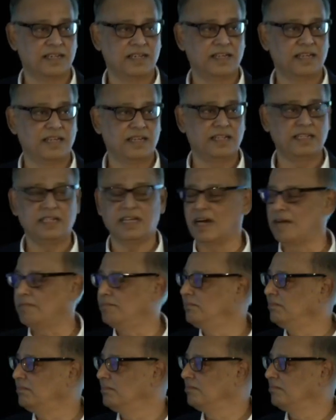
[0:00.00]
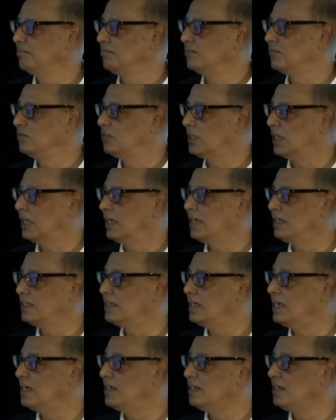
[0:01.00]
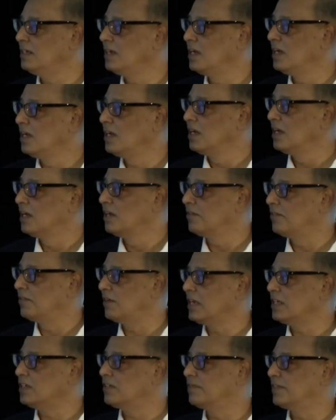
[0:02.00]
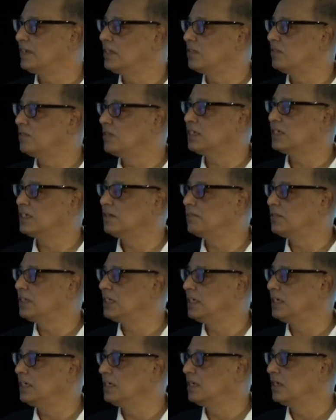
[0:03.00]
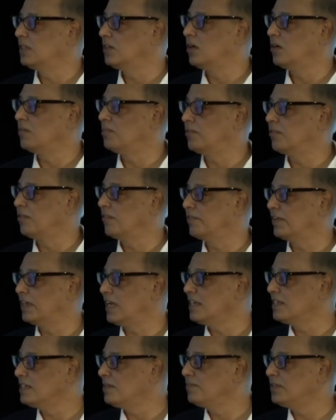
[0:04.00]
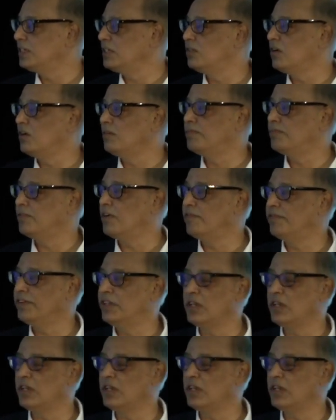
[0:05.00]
income, okay, is then transferred to SMC nonprofit. SMC nonprofit